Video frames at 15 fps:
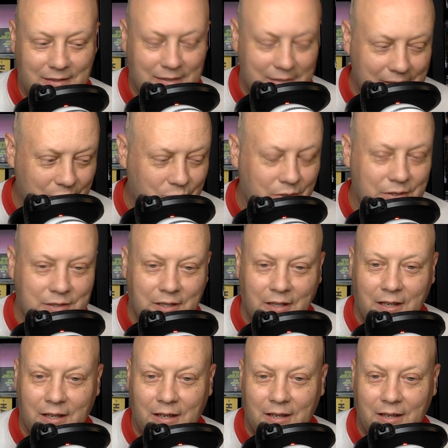disinterest
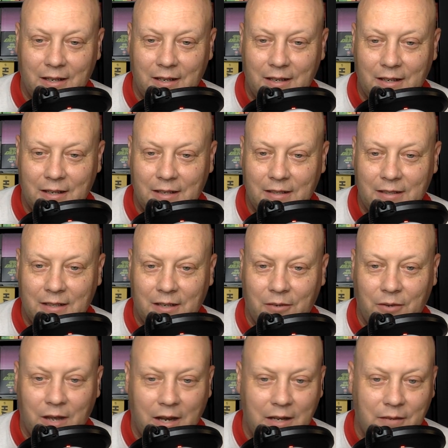in an, you know,
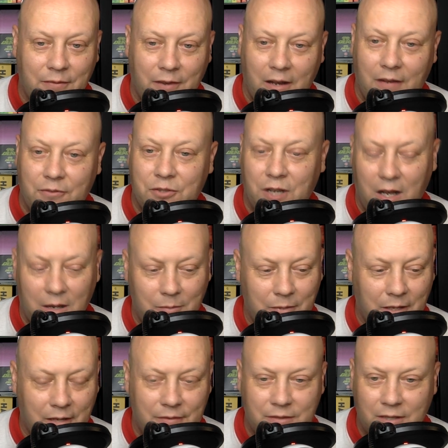9-to-5 job
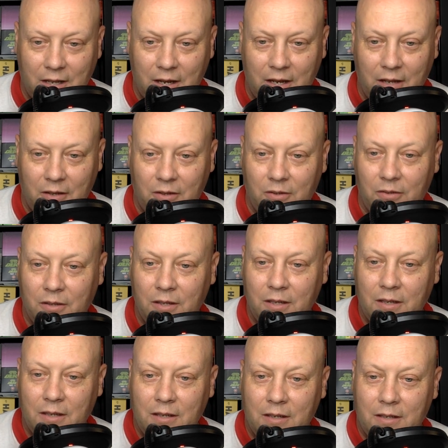lifestyle.
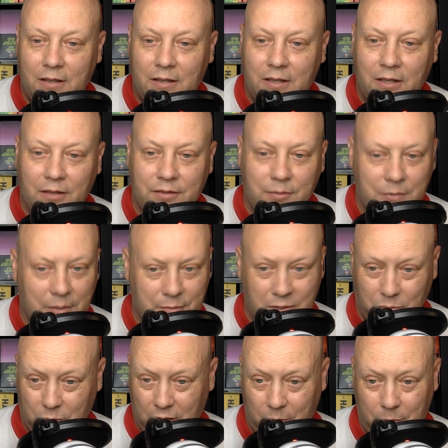Sometimes
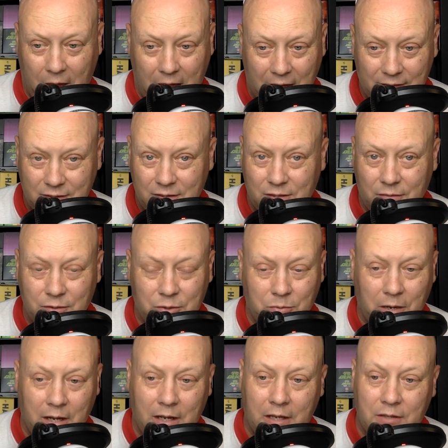he'll read a passage of his
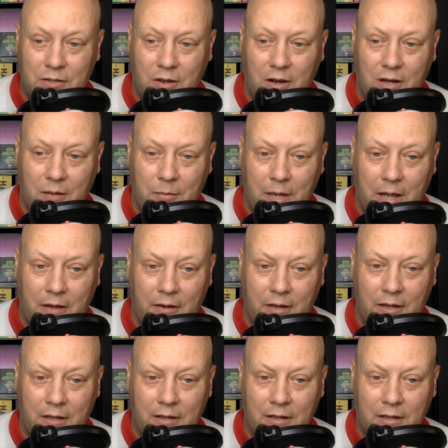writing and talk about
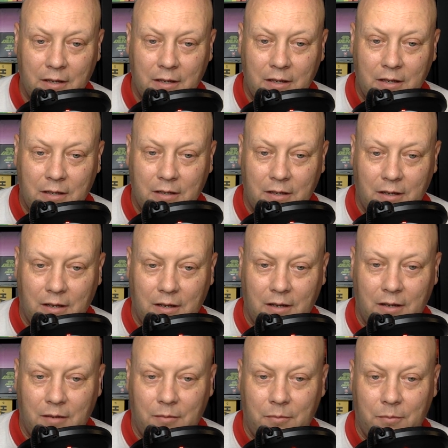it.
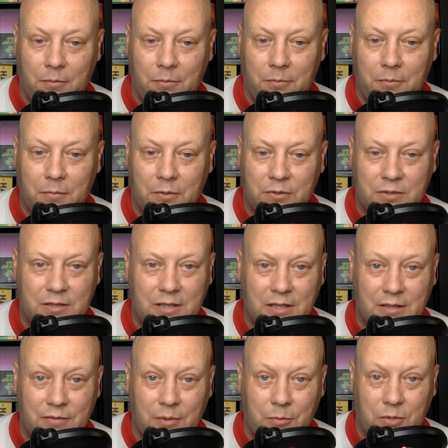There's
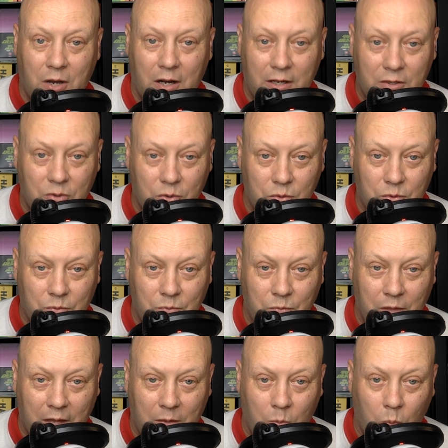scenes of him talking to his
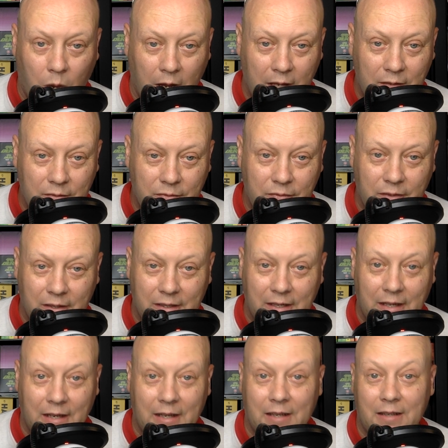then wife and
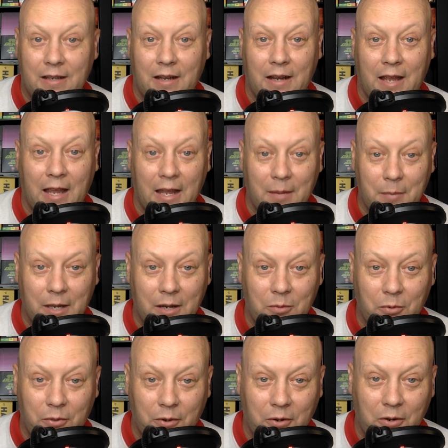getting kind of animated
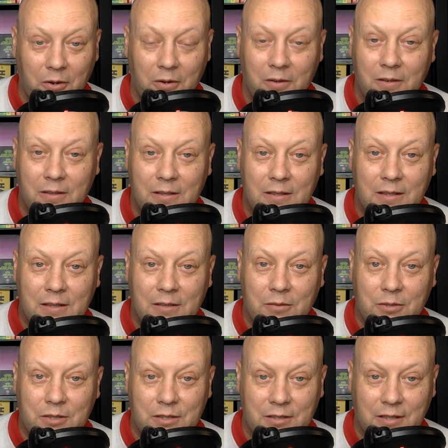with her,
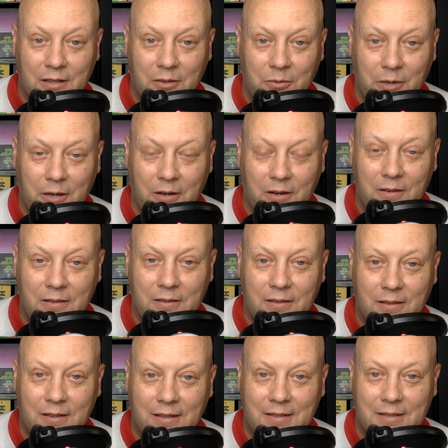which is a little weird
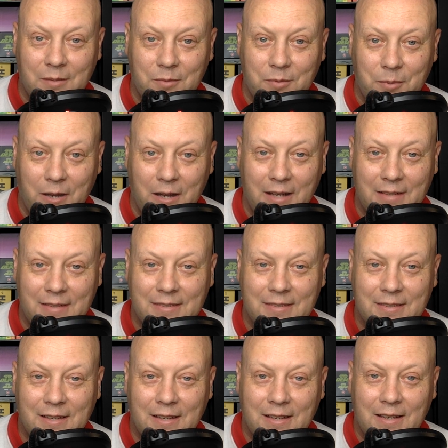in some
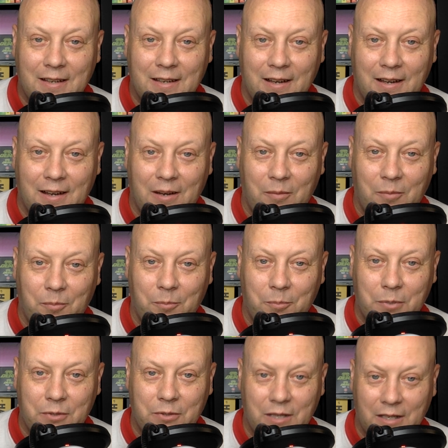spots.
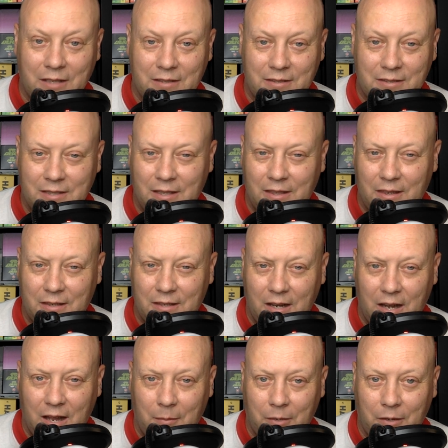But you get to see the
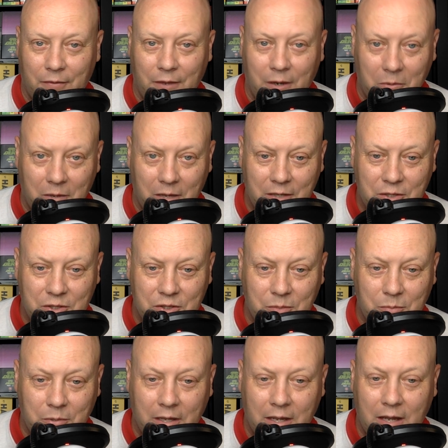dynamic of their
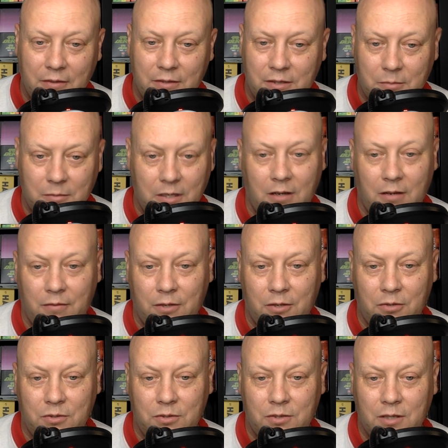relationship play out in some of the
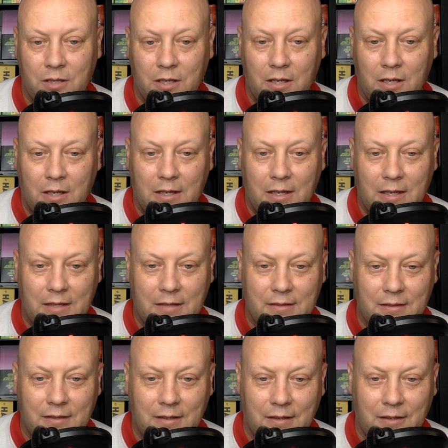interviews.
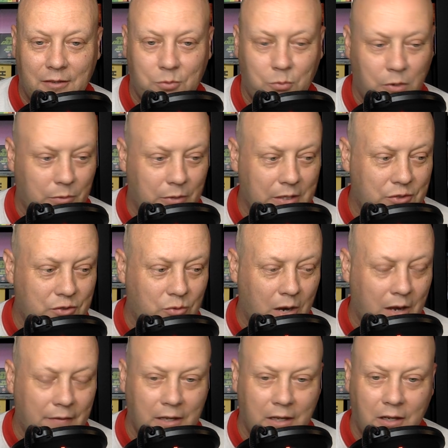There's one where he's
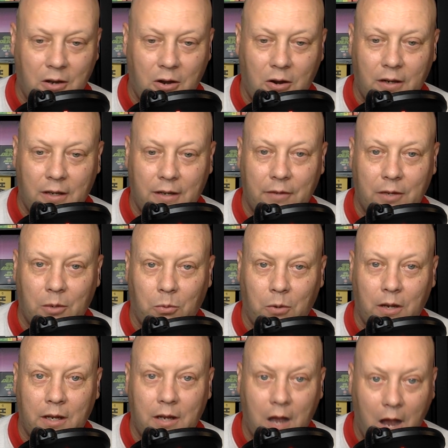driving in a car, giving a
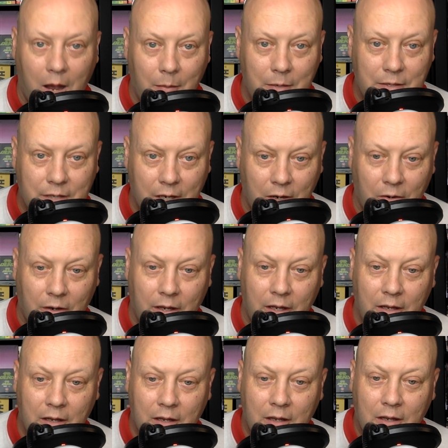running
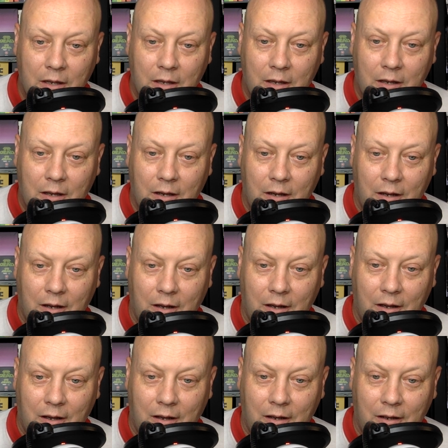commentary
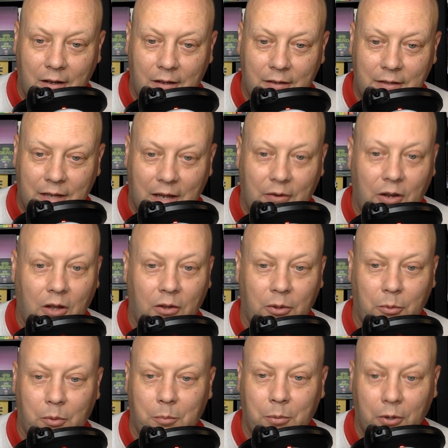down
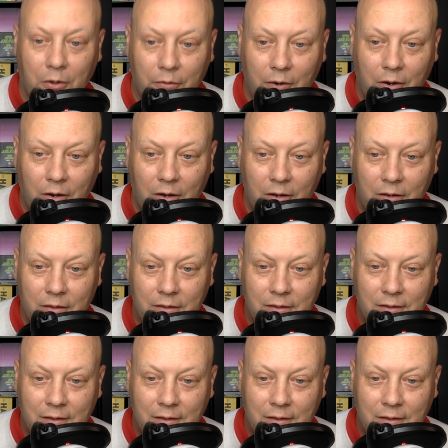Hollywood Boulevard.